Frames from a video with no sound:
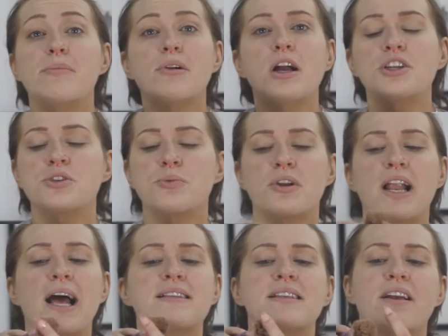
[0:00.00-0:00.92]
brush where
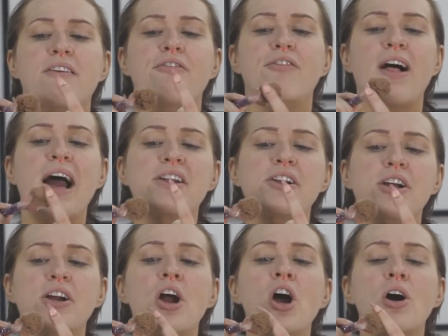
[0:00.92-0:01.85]
it has like a
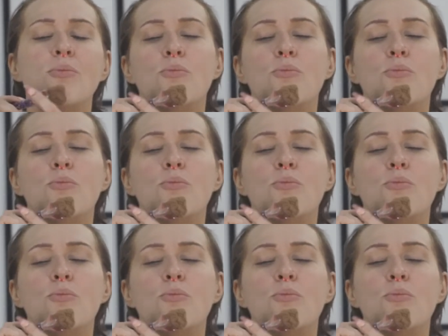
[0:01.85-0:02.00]
flatter,